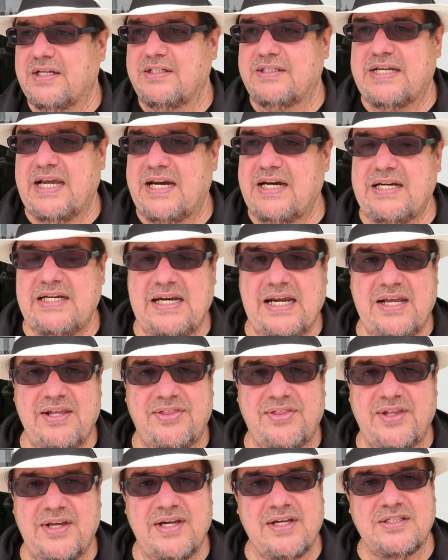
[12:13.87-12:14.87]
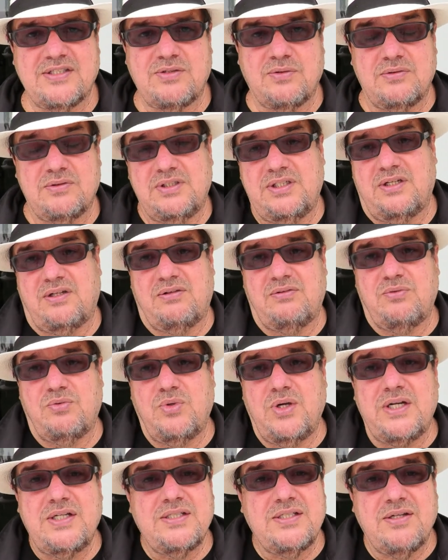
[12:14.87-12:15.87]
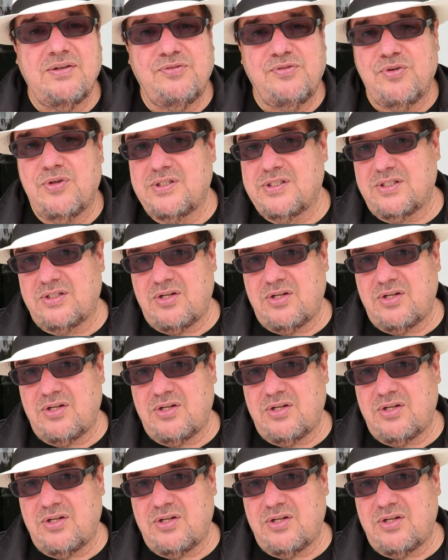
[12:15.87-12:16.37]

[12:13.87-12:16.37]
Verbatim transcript: day-to-day things, you know, what is there for us to